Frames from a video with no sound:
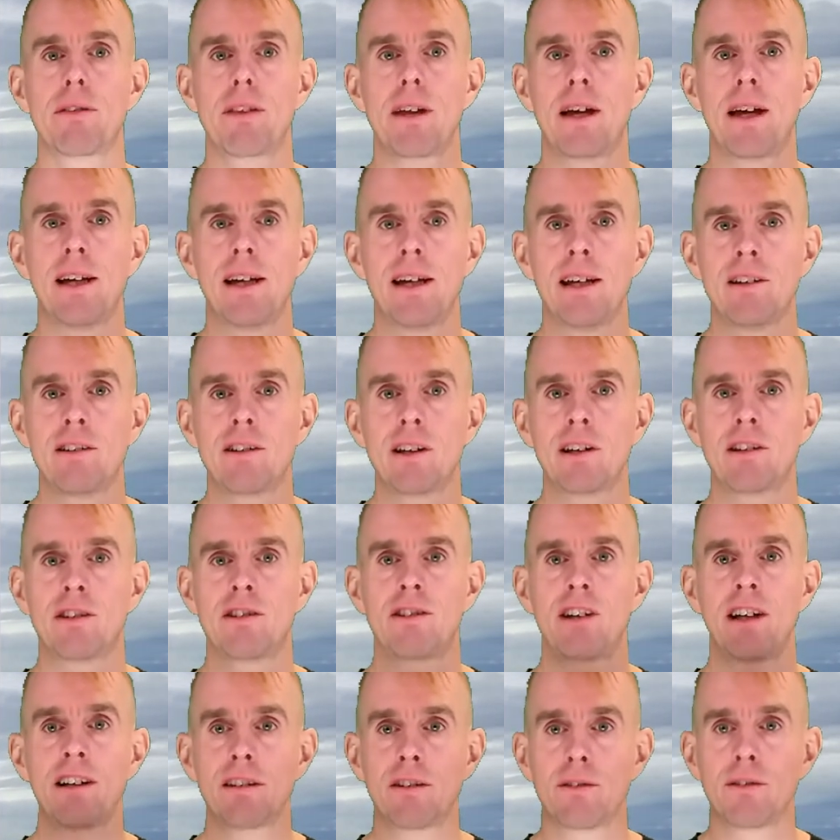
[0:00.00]
There is a
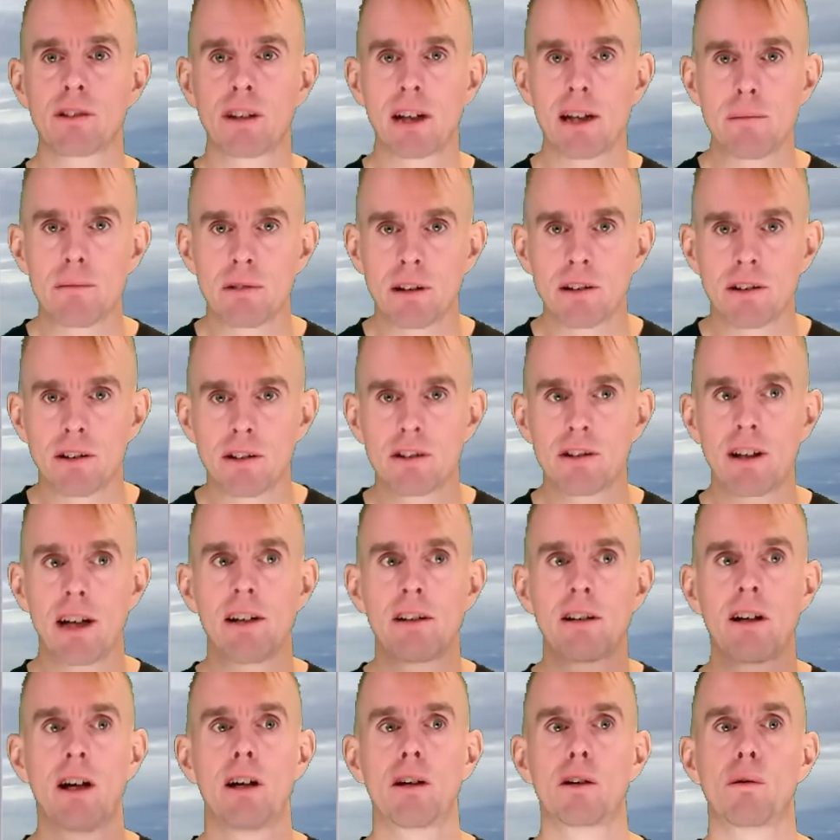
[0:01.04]
set of schemes
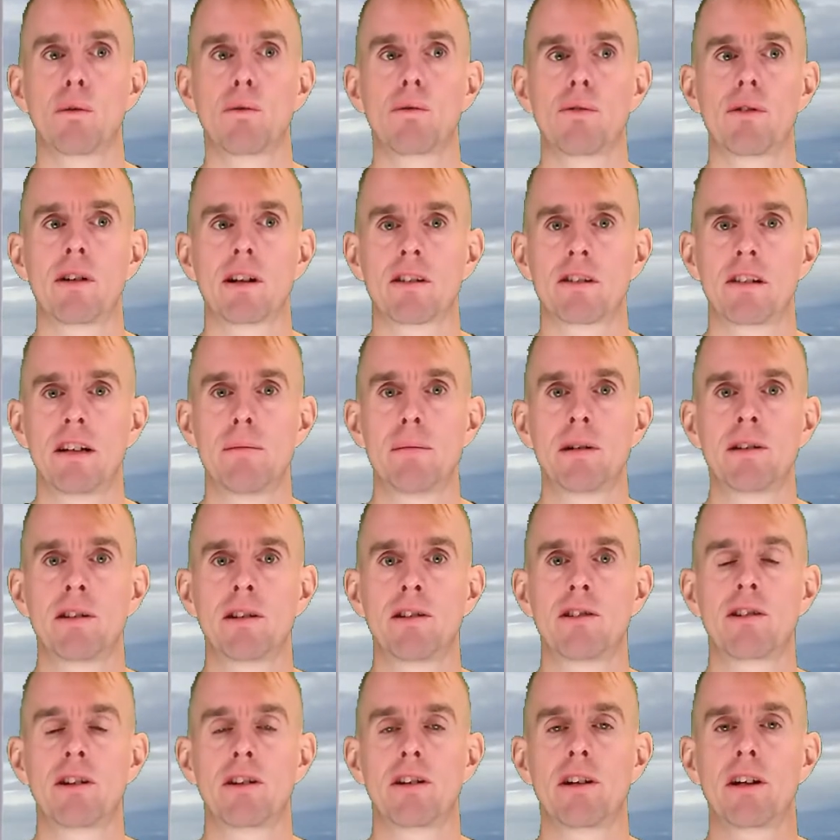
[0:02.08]
instead called flux
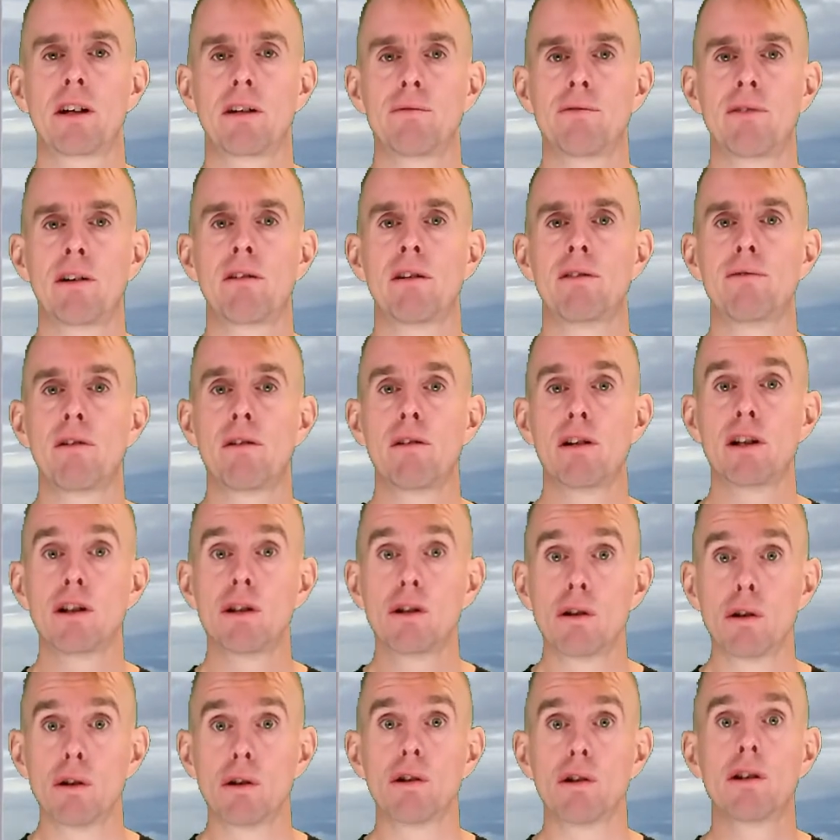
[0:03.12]
limiters that are very,
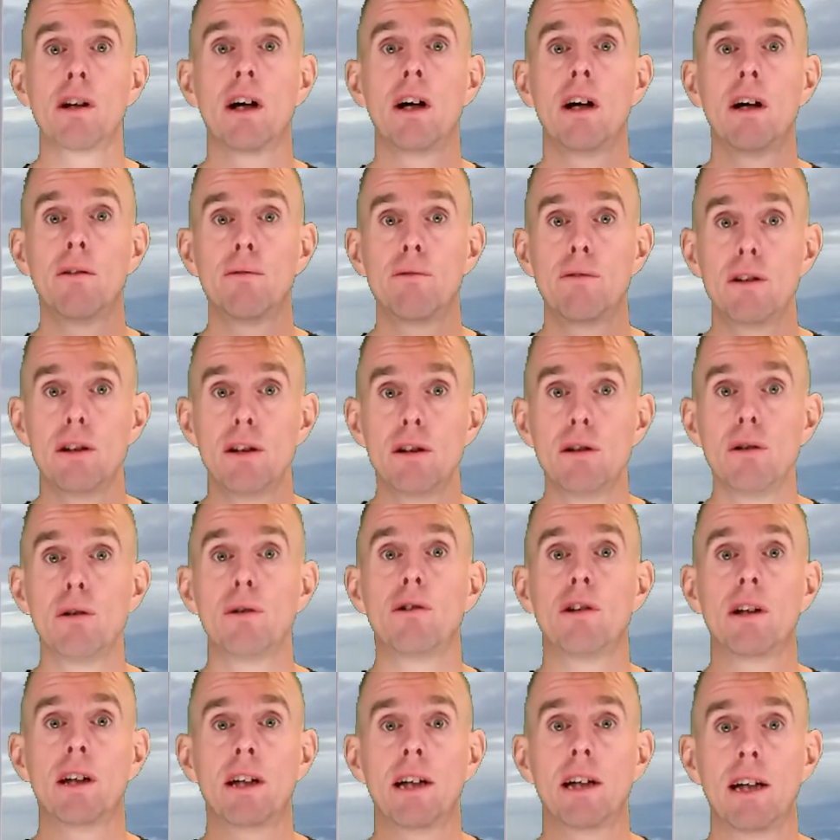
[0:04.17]
very good for
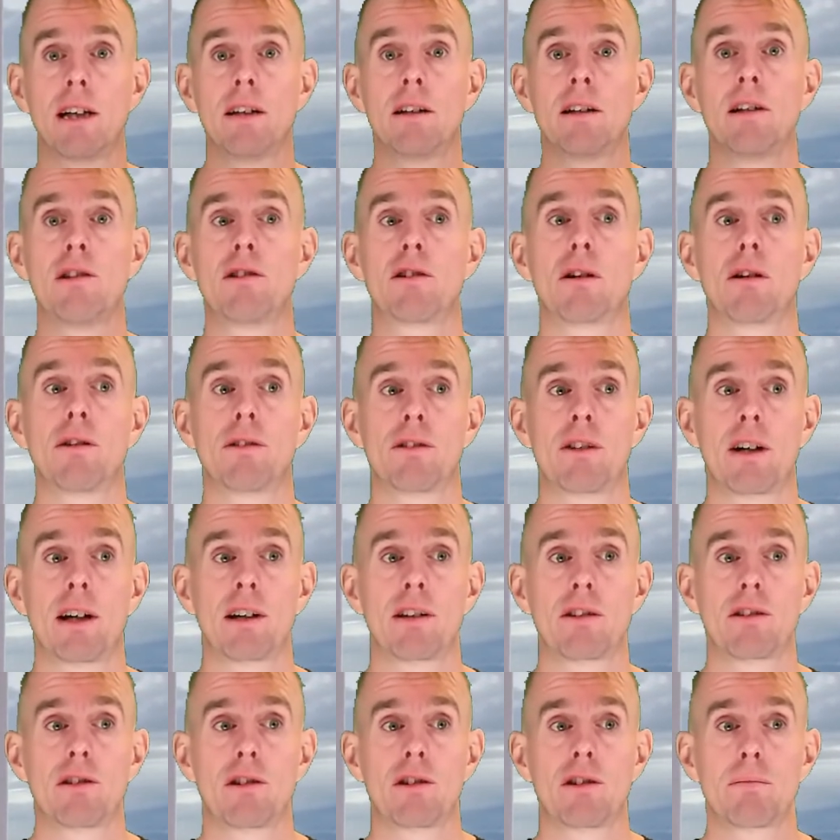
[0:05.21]
using in these
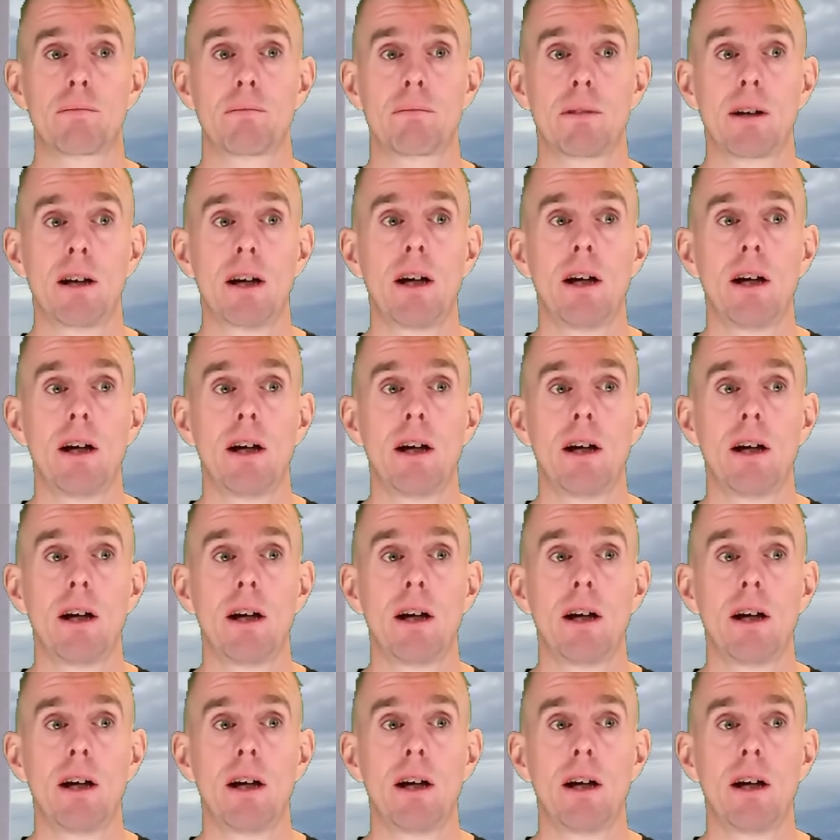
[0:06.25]
contexts.